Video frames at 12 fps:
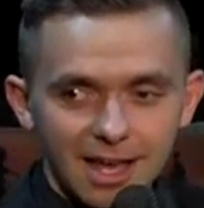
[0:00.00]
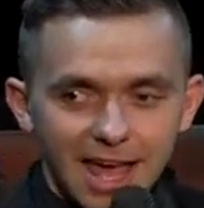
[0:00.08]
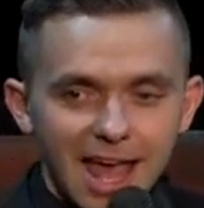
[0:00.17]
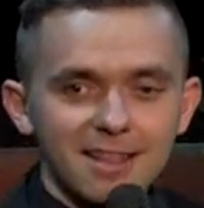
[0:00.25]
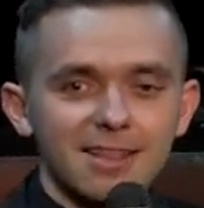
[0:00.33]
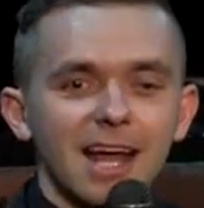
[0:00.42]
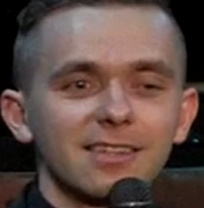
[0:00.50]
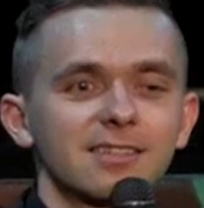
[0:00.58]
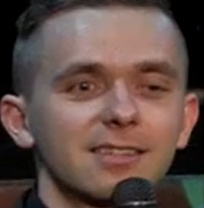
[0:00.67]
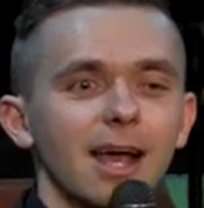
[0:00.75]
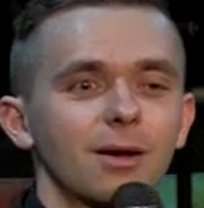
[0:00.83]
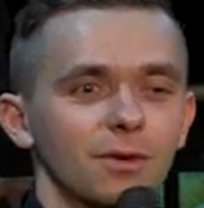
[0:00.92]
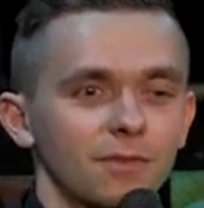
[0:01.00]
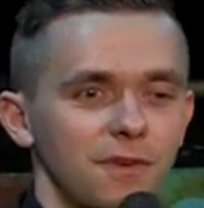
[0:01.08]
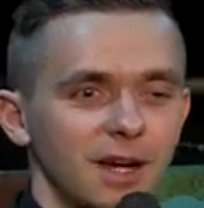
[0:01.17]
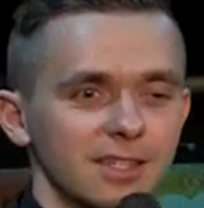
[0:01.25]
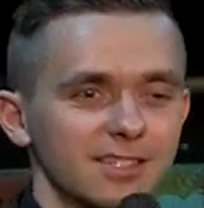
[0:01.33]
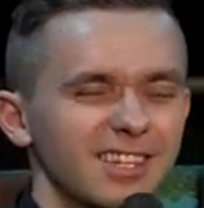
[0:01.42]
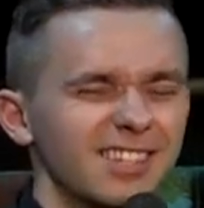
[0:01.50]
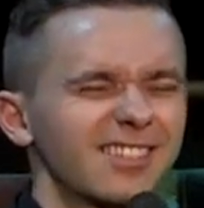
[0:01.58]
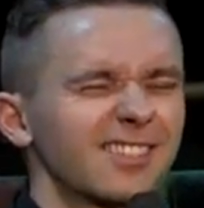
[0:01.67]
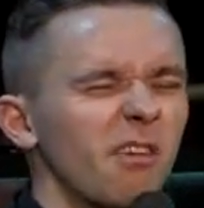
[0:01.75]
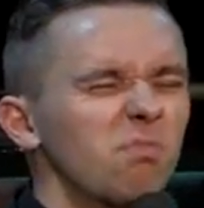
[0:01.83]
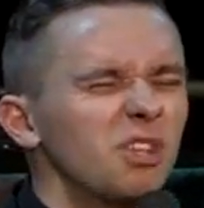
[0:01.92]
And that sacrifice did
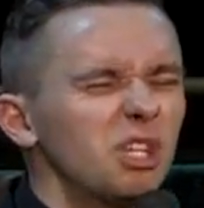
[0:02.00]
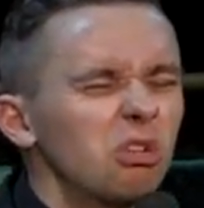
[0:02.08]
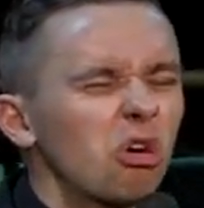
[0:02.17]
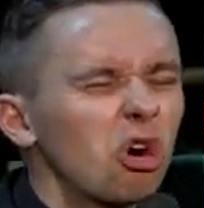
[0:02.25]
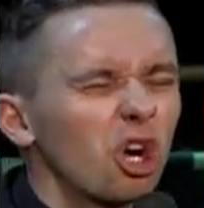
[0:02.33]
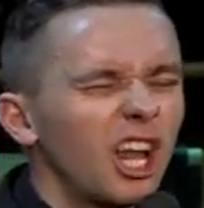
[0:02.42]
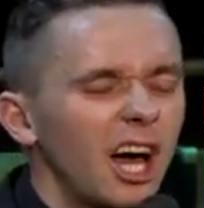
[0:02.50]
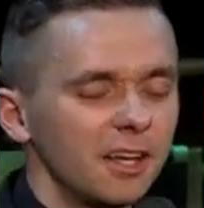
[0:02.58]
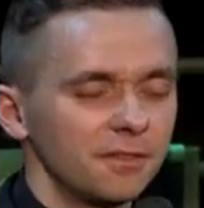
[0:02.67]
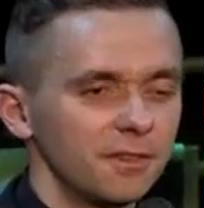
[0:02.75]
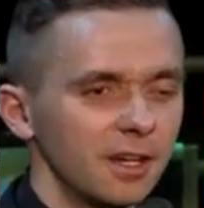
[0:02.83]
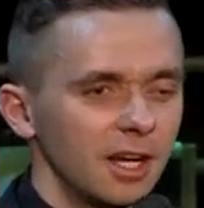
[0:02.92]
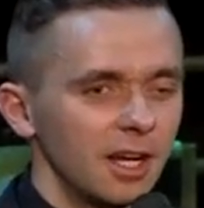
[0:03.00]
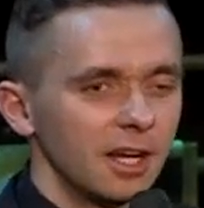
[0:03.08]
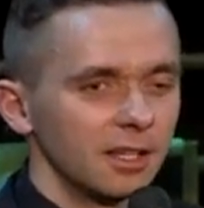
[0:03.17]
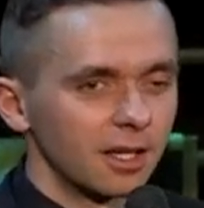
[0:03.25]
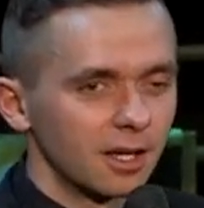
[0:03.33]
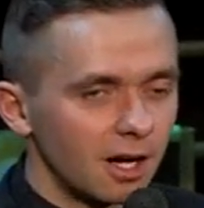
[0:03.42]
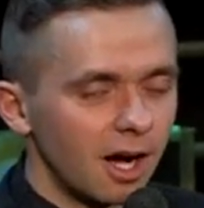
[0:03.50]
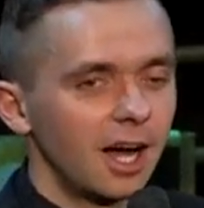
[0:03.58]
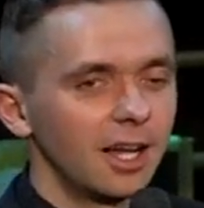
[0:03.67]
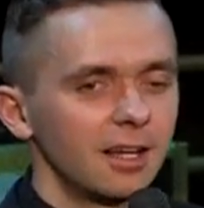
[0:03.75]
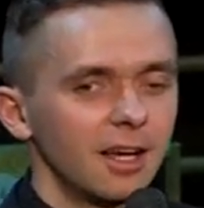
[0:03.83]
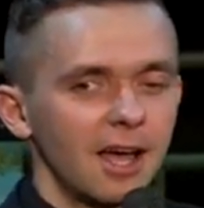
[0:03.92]
something to her life that
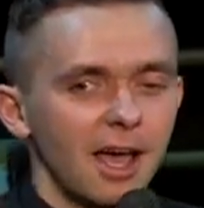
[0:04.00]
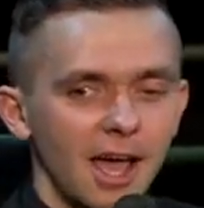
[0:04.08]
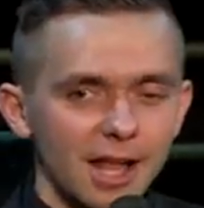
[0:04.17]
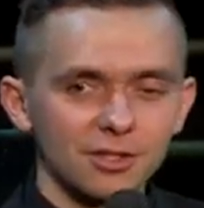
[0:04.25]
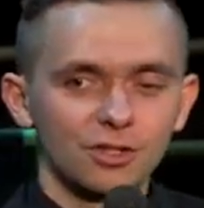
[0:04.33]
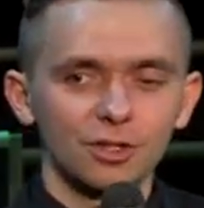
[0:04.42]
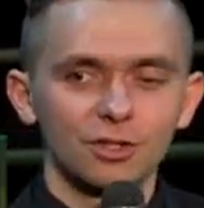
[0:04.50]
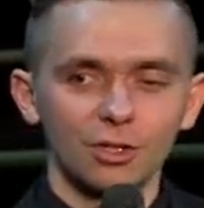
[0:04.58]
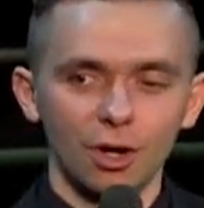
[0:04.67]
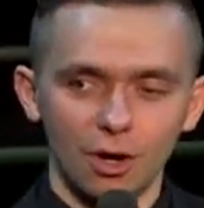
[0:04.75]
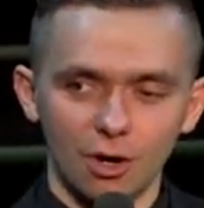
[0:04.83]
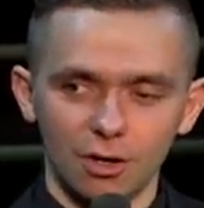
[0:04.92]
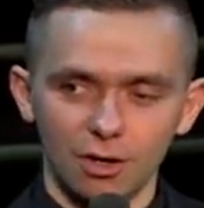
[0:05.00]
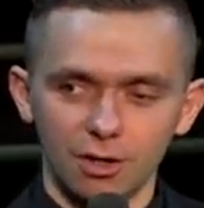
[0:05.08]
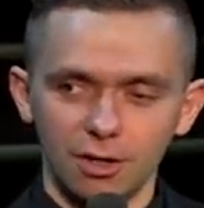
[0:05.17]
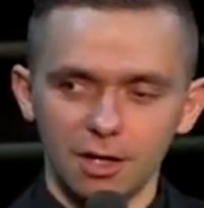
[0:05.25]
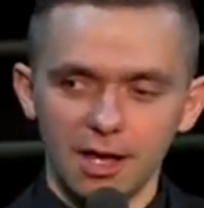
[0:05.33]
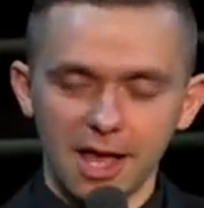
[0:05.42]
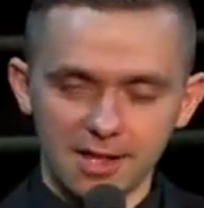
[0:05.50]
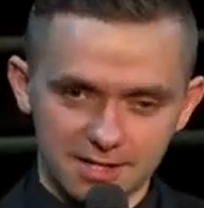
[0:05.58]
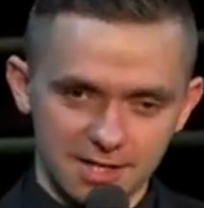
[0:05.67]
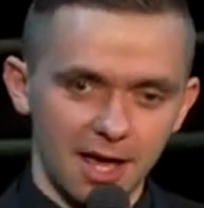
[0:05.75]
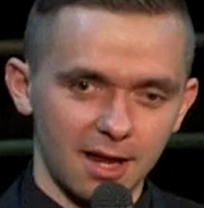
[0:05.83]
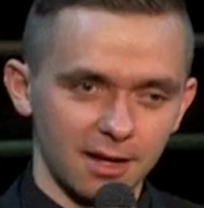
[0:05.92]
God answered to her and
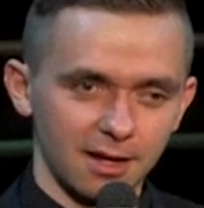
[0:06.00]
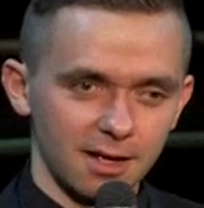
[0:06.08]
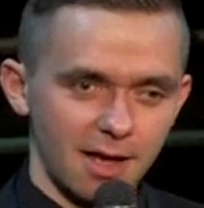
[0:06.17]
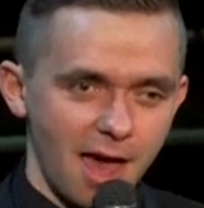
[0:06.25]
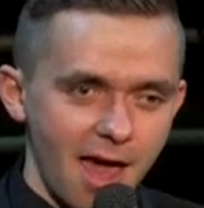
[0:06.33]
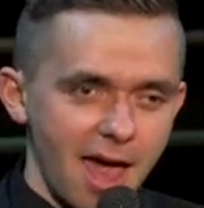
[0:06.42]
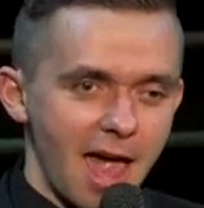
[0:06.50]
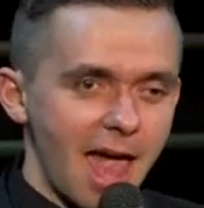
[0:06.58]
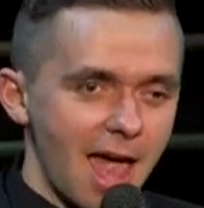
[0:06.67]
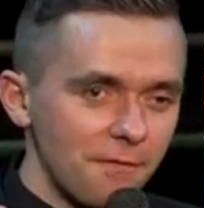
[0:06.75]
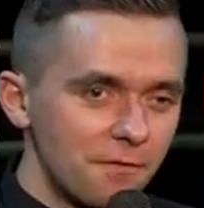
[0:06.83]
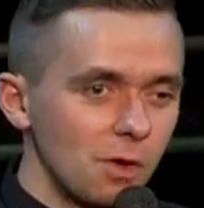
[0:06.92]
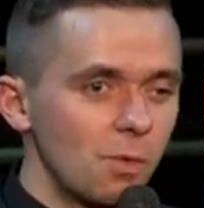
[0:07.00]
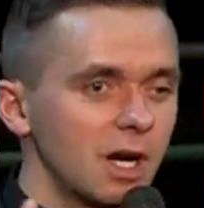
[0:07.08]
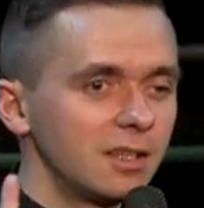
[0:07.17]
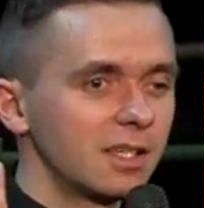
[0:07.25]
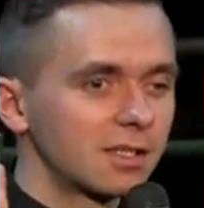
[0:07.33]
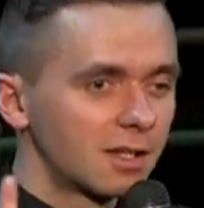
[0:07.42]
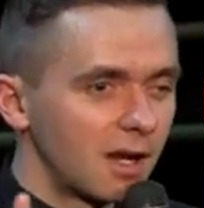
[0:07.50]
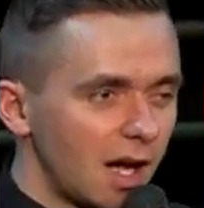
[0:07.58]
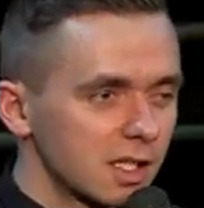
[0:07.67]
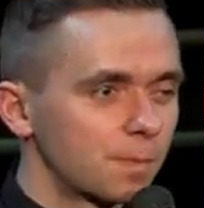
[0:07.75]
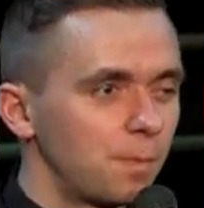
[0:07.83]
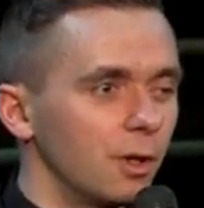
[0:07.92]
said, Everywhere this
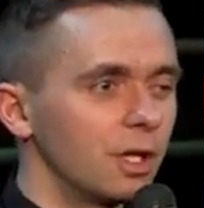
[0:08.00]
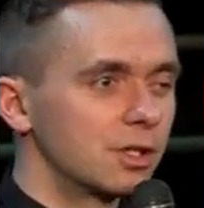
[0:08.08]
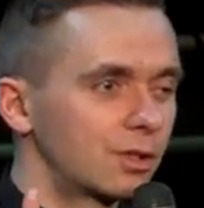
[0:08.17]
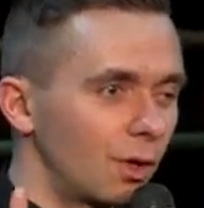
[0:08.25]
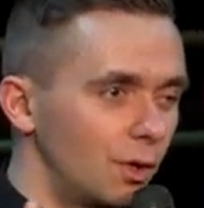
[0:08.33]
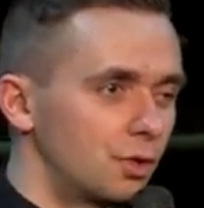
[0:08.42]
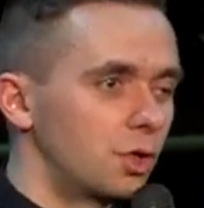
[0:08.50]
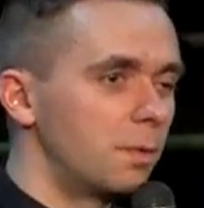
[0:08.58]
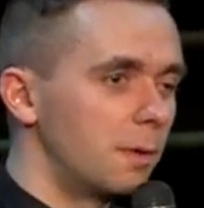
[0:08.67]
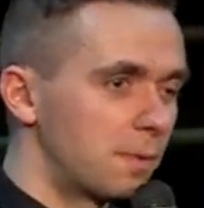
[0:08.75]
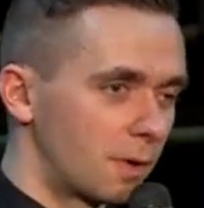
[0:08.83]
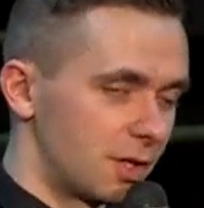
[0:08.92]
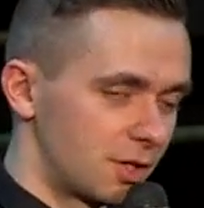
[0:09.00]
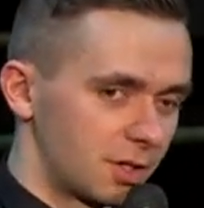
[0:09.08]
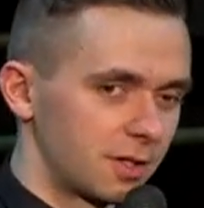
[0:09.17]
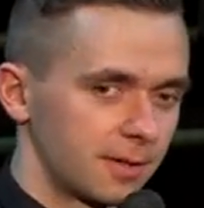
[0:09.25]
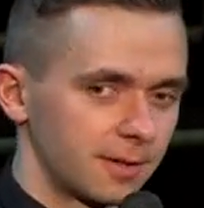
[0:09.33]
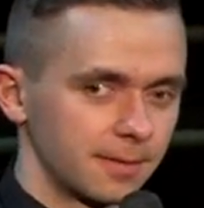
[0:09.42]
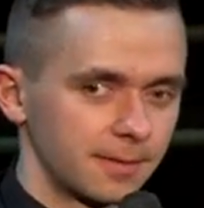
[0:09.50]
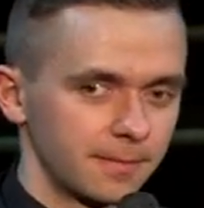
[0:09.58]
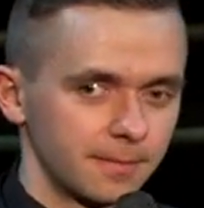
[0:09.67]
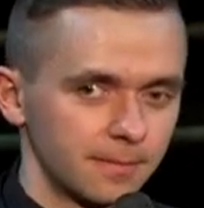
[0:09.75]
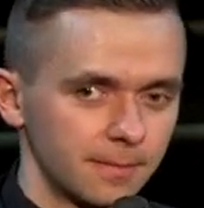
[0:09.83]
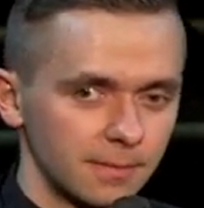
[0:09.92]
gospel is going to be preached,
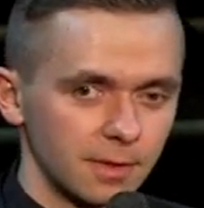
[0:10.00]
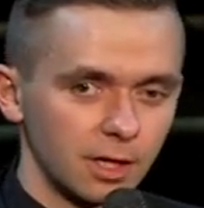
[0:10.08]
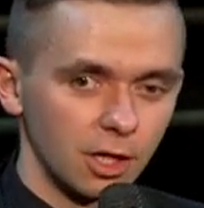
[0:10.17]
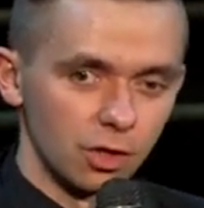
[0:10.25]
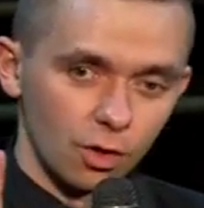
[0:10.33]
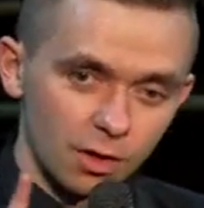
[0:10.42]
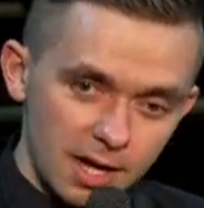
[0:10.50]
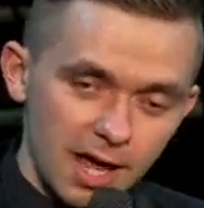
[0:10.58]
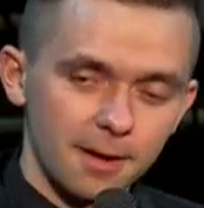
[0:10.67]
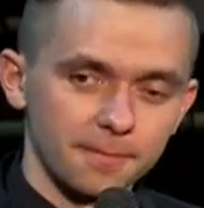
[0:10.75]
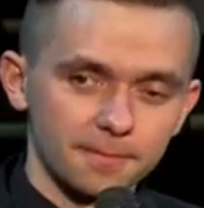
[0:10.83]
your name